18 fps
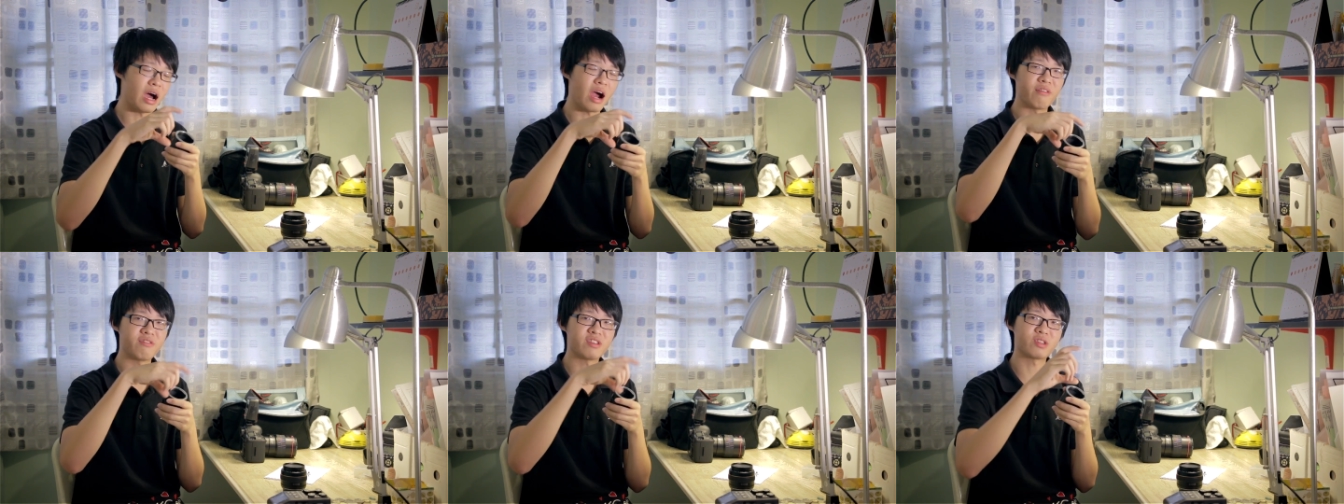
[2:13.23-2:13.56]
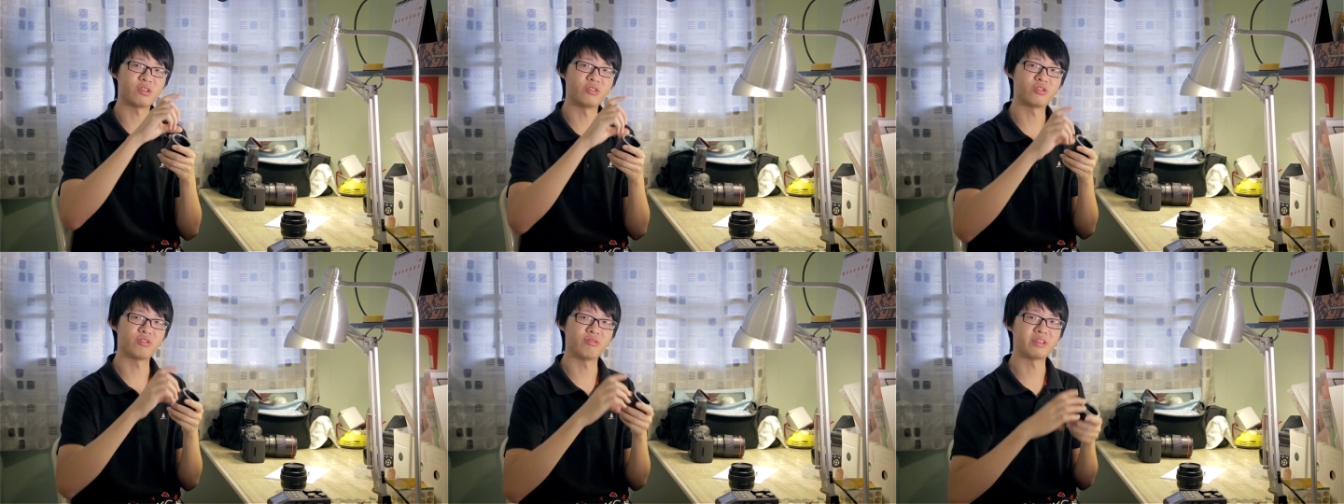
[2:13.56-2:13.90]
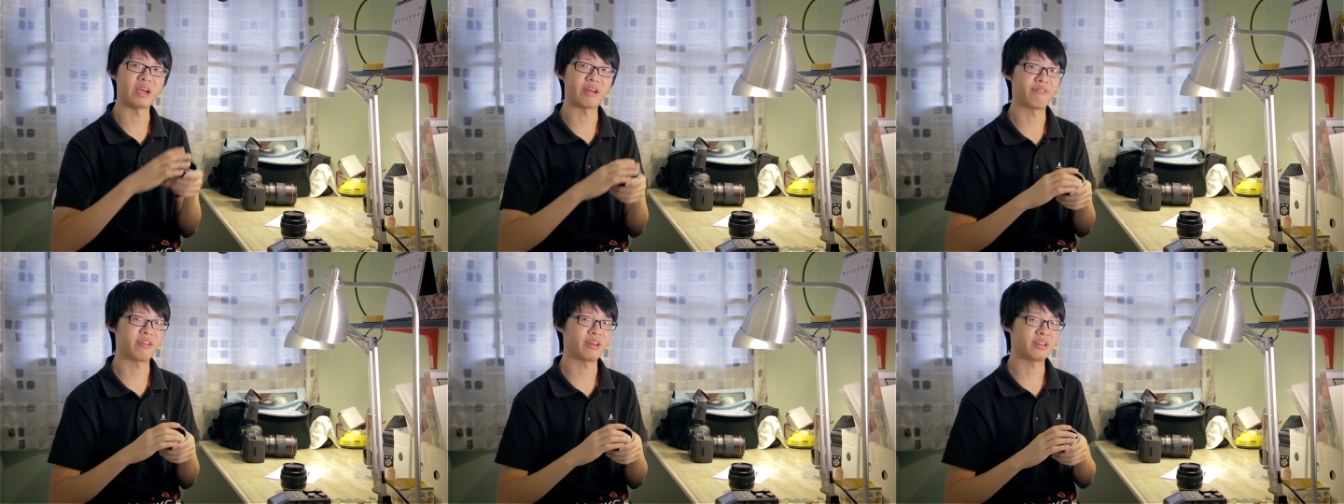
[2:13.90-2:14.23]
iris control
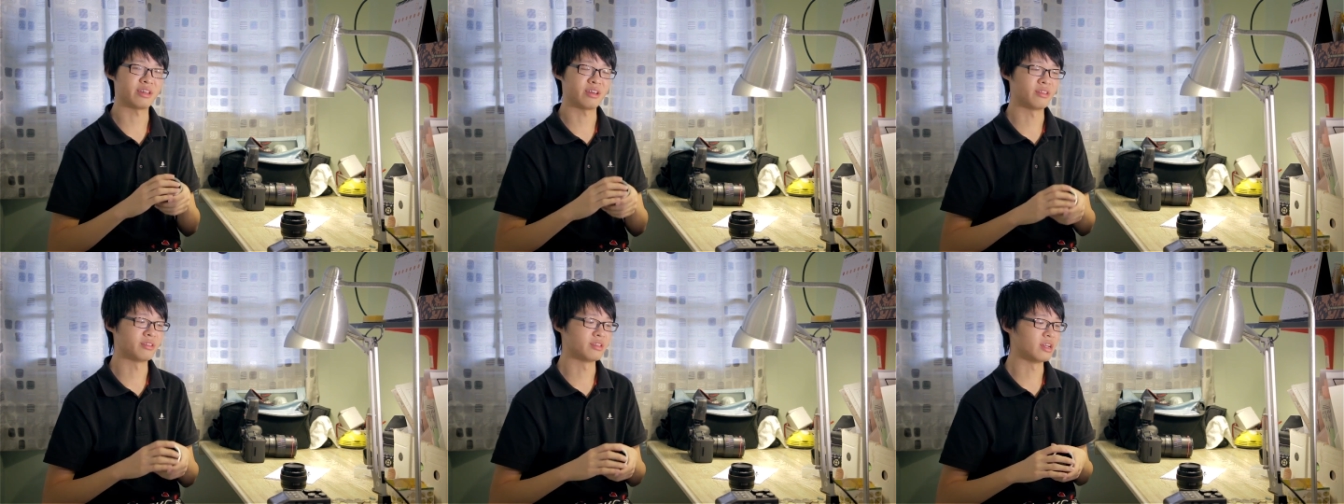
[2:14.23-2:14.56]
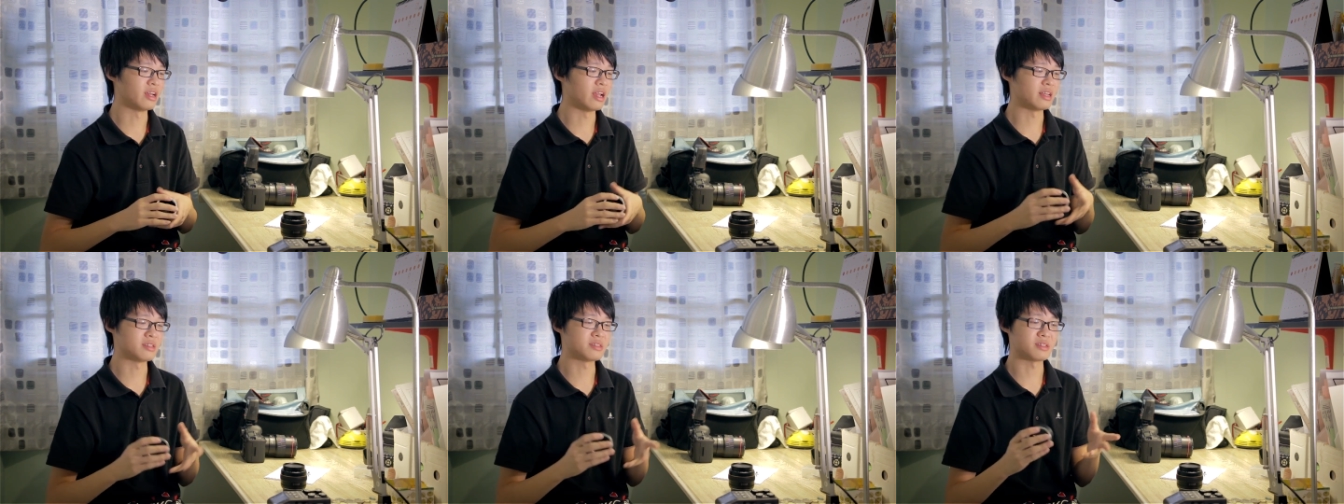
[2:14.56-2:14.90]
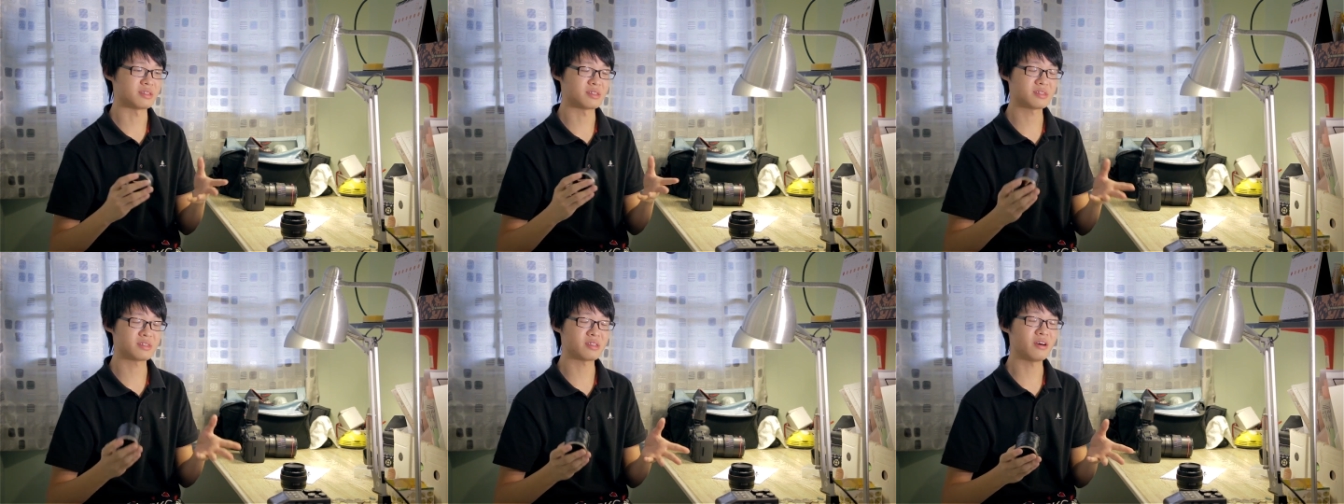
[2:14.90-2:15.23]
directly on the lens
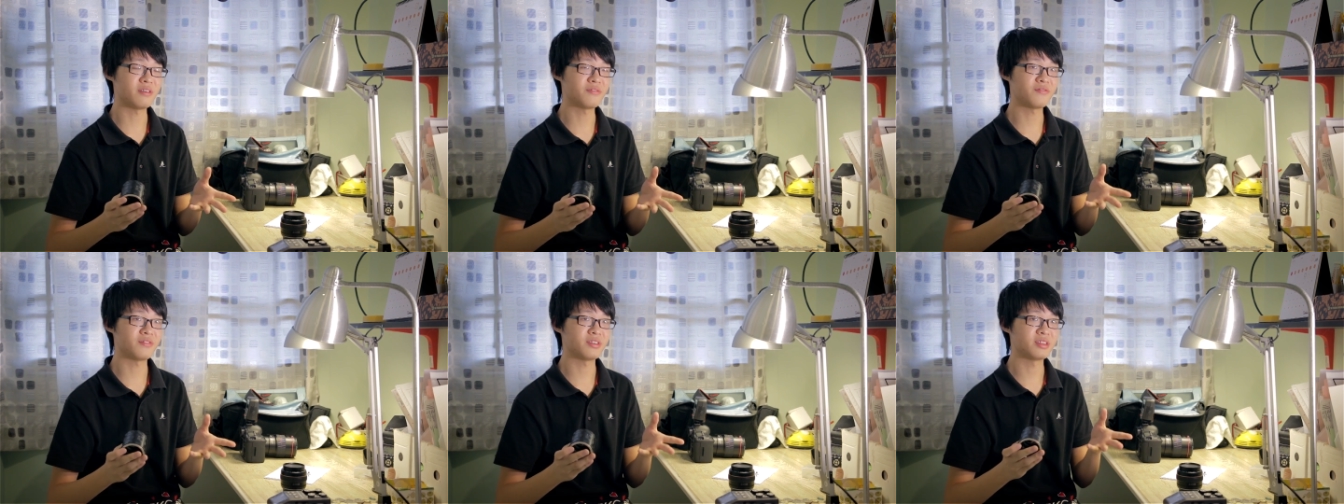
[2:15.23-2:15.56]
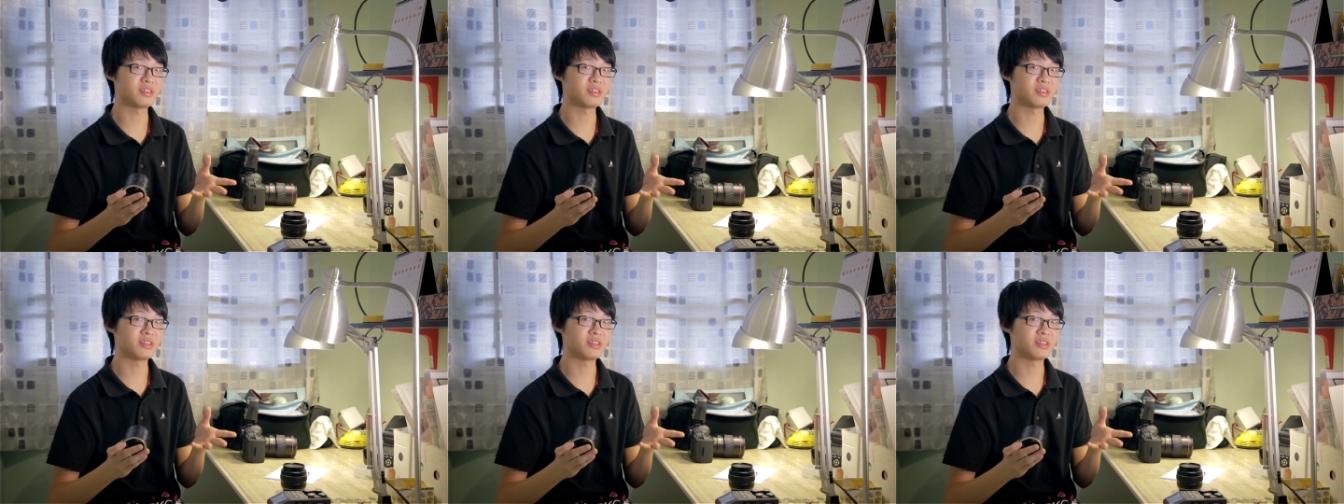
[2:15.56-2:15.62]
itself.